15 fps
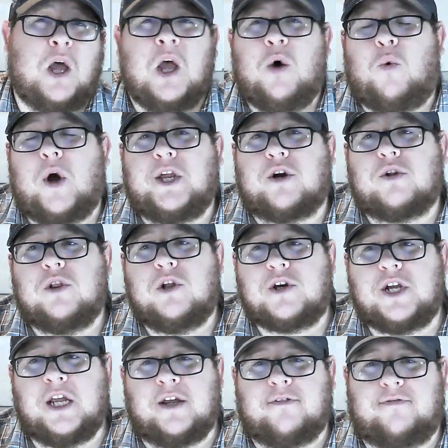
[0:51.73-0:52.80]
What you're
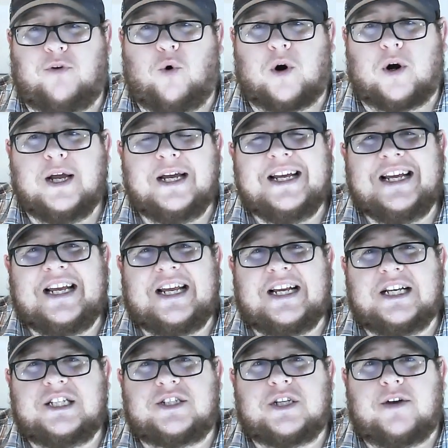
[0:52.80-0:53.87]
looking for
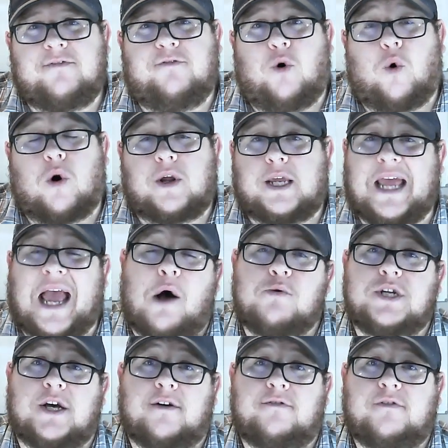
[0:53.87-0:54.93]
is for
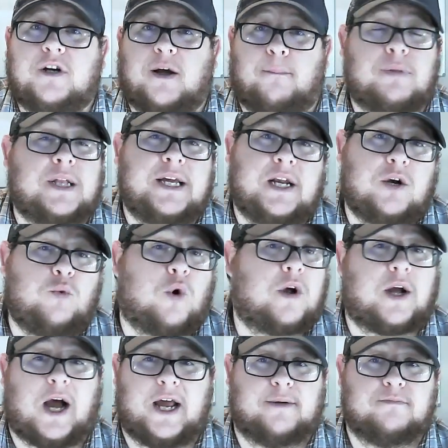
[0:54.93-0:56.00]
count of completed work
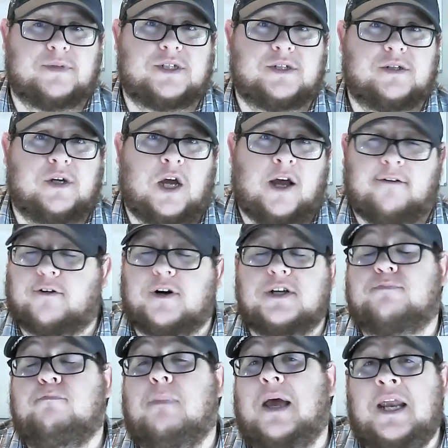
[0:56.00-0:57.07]
items for
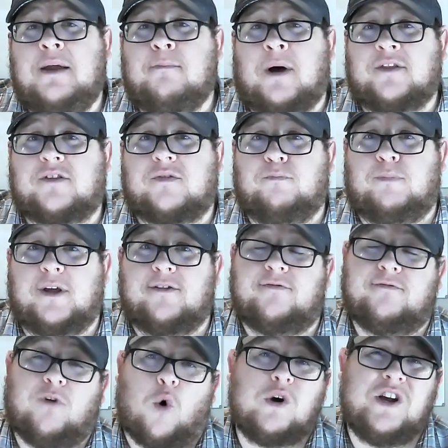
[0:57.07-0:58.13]
as many months
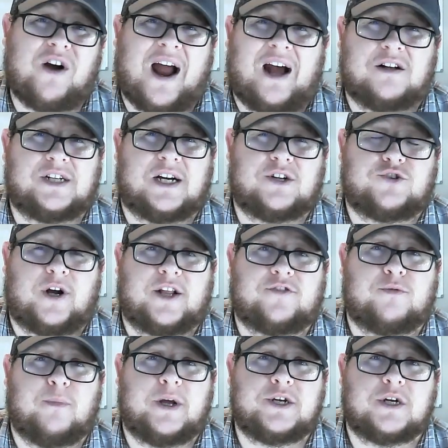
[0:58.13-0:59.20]
before your Agile
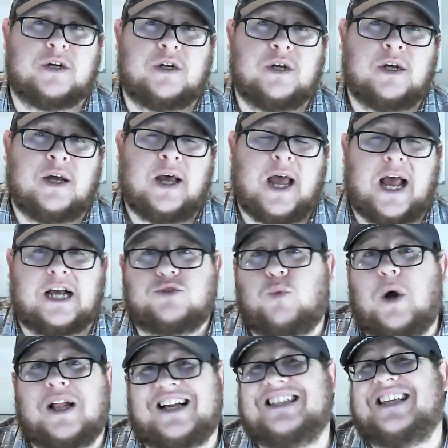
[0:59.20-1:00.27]
transformation as
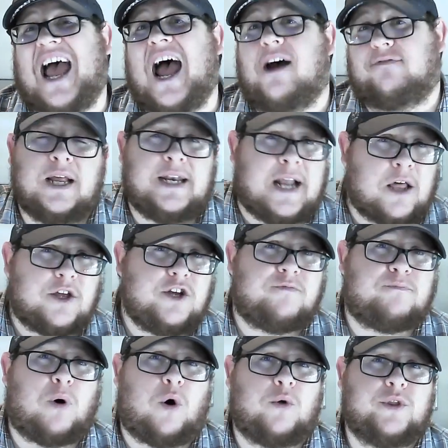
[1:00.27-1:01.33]
well as after. Now that
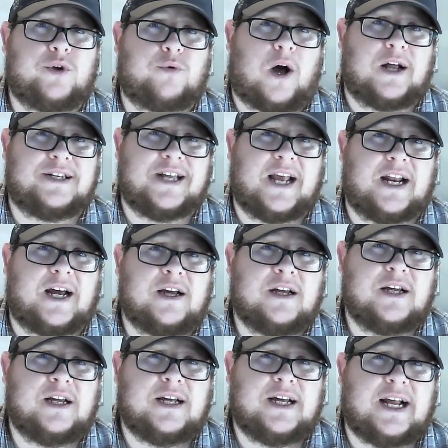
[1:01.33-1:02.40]
you've pulled the raw data,
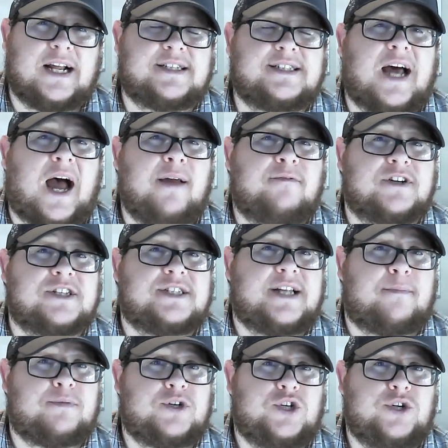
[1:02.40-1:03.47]
it's time for
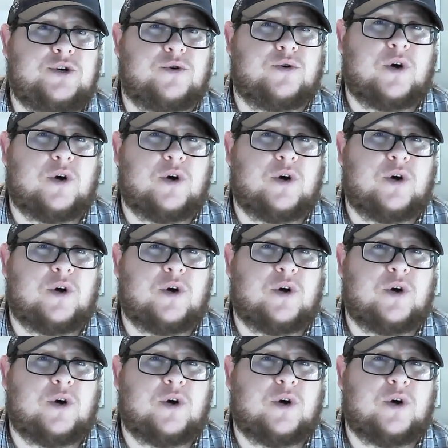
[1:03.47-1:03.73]
step 2,